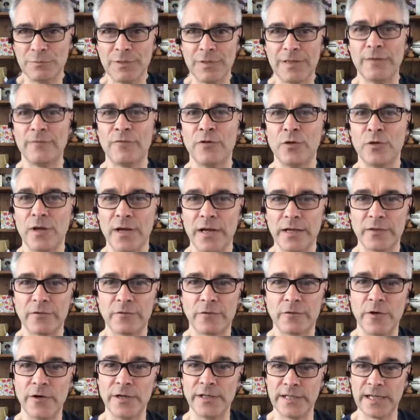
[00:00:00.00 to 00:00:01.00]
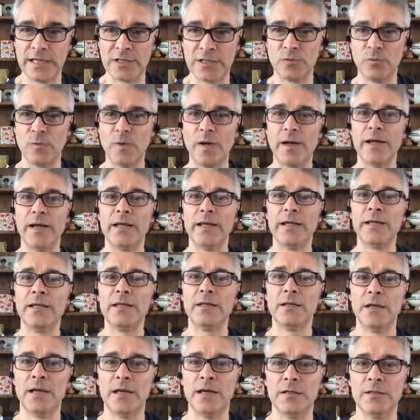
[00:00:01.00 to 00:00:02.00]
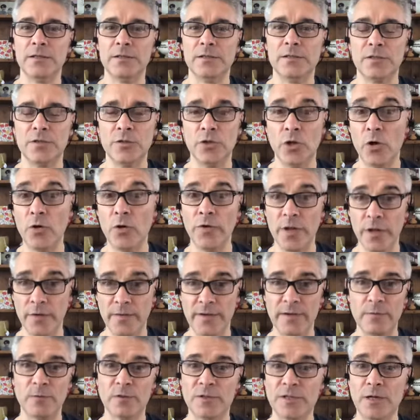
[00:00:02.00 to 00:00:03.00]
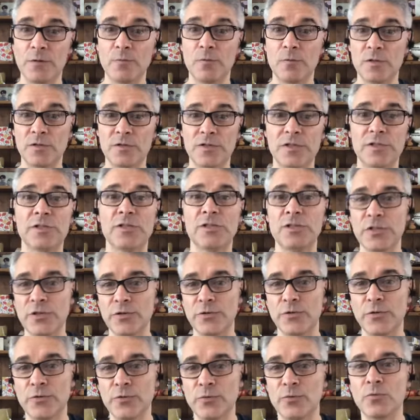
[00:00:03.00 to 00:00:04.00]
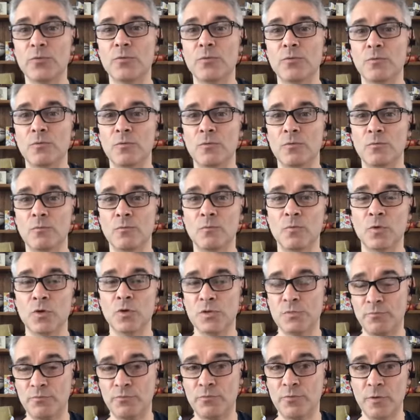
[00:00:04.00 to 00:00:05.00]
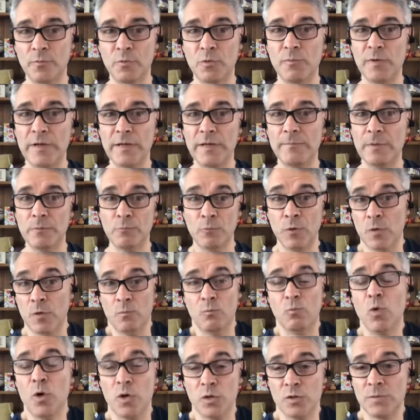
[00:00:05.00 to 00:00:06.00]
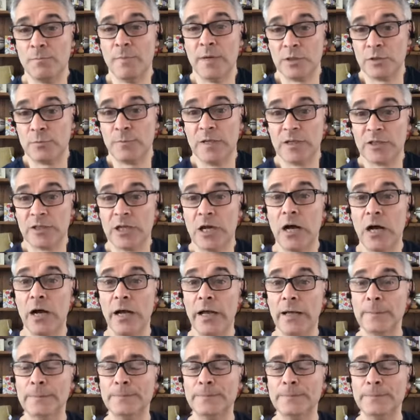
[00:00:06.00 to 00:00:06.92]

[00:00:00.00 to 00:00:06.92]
if you like, throwing that away and not knowing what I wanted to do was probably well was much much higher.